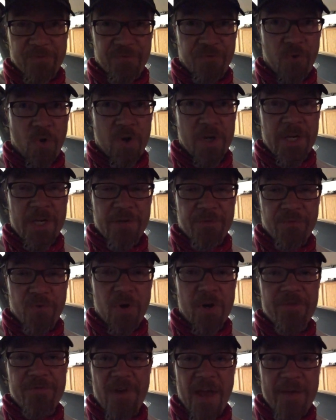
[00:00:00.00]
40 to
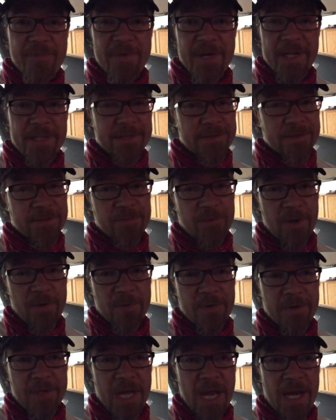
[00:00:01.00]
45 minutes is what
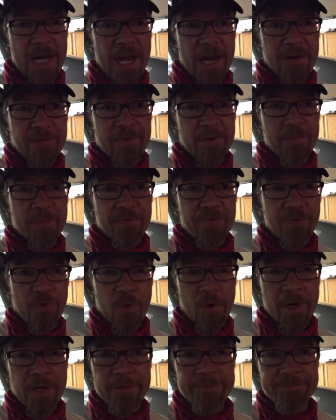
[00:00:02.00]
we got out of it
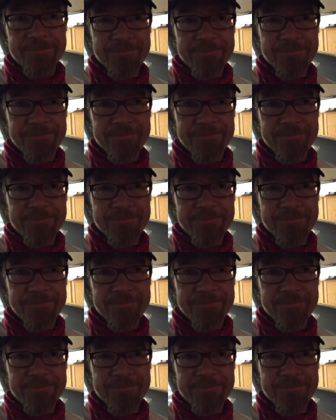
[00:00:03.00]
before.